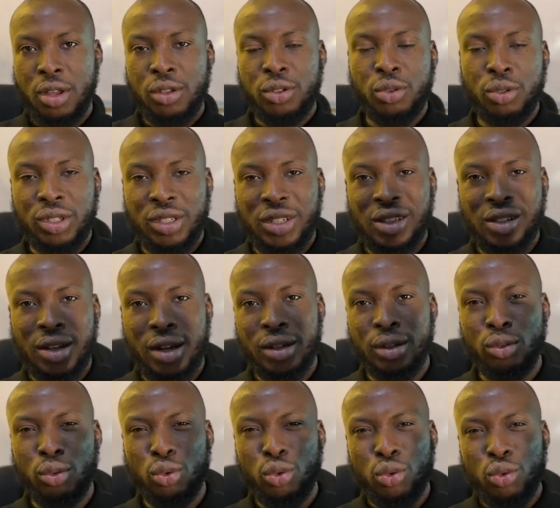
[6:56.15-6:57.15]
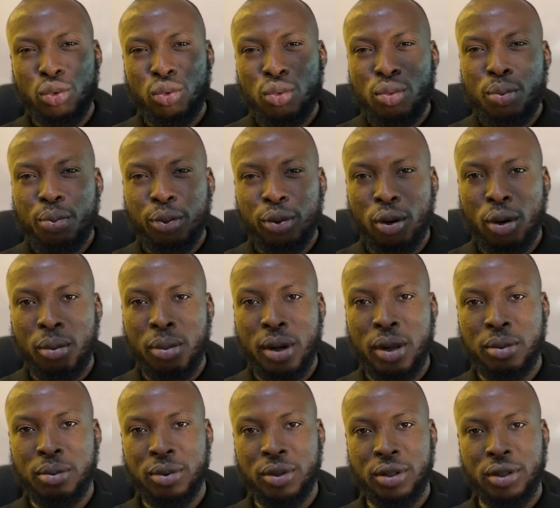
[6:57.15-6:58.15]
So these are the two
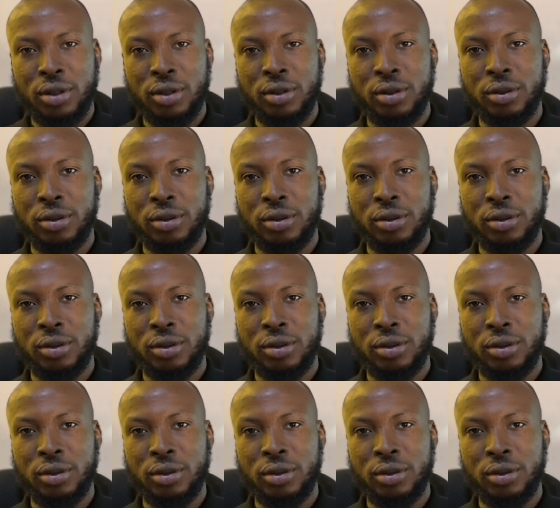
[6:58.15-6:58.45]
problems